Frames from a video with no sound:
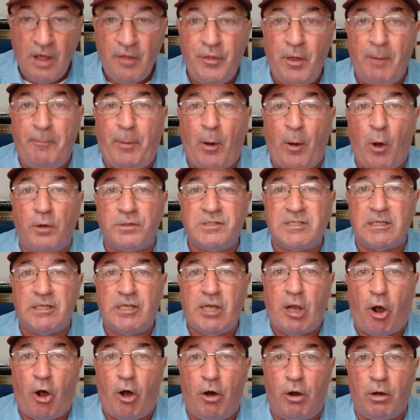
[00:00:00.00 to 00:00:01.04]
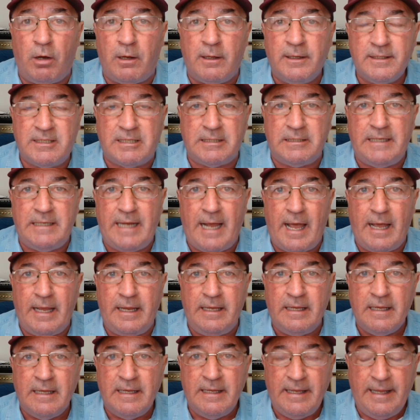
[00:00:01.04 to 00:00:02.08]
the port of call
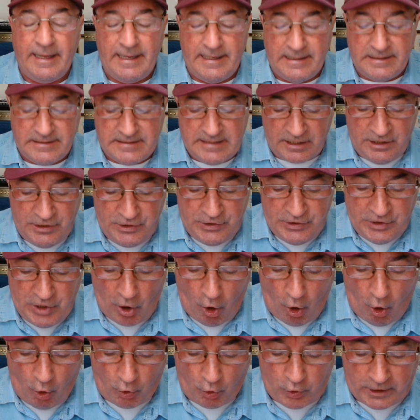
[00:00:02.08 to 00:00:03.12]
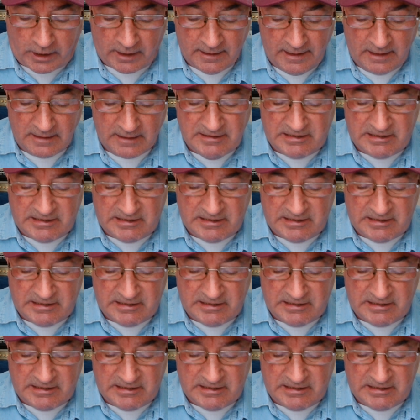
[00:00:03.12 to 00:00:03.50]
today is York.